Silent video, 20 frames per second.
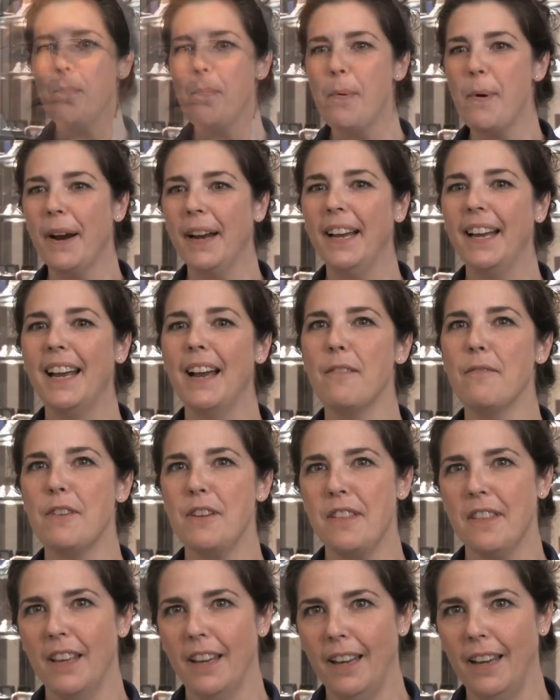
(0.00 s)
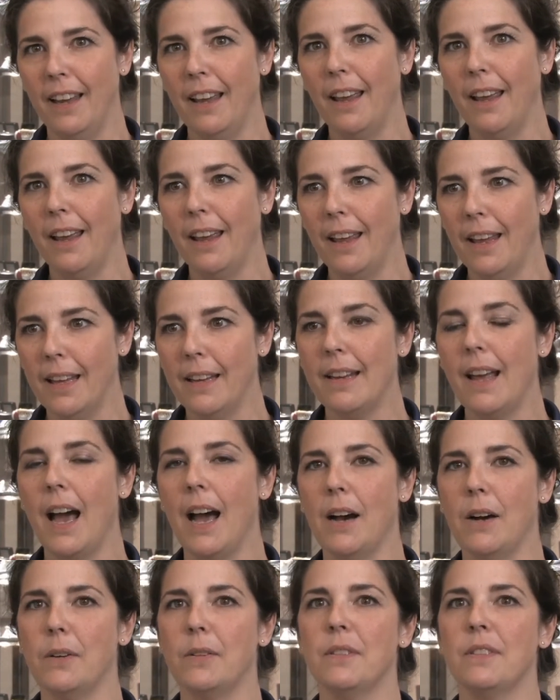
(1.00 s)
Bringing everything
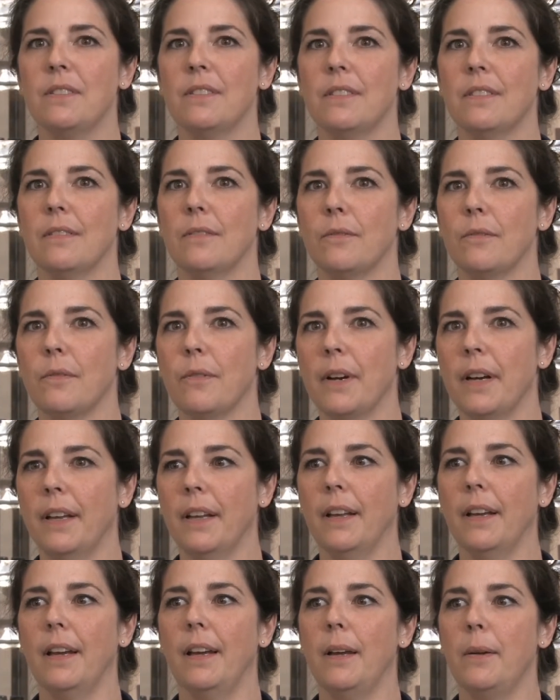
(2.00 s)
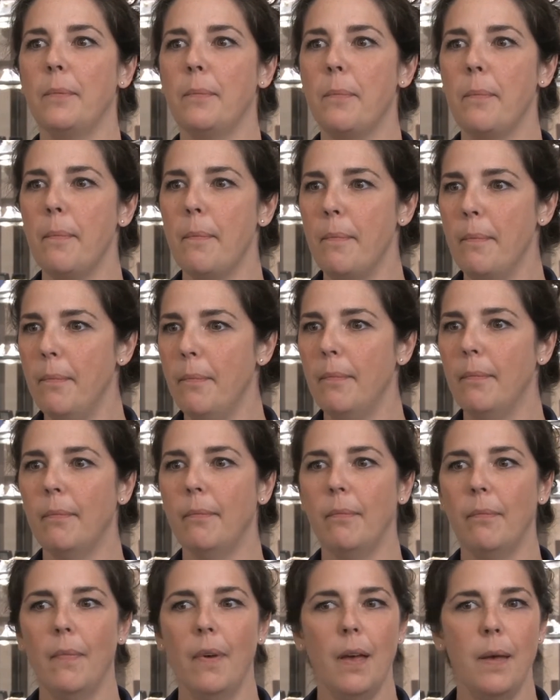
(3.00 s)
in-house really,
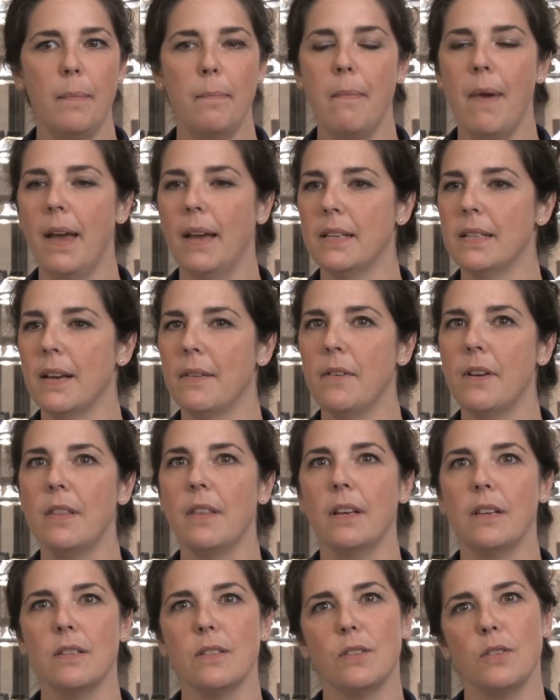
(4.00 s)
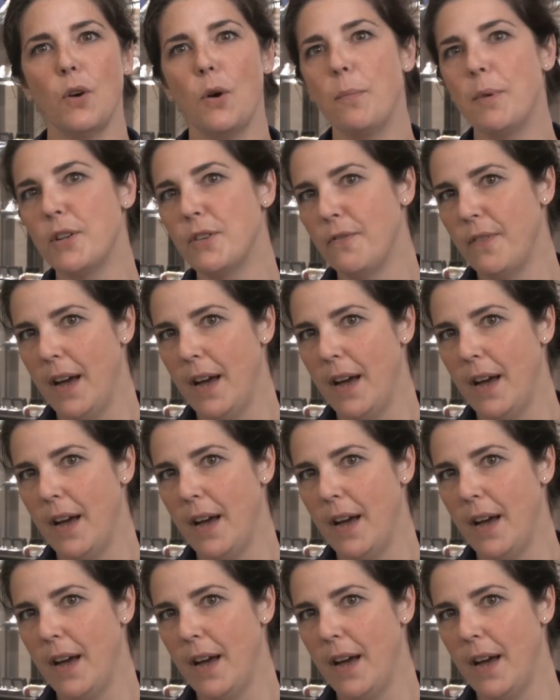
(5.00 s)
it makes everything so much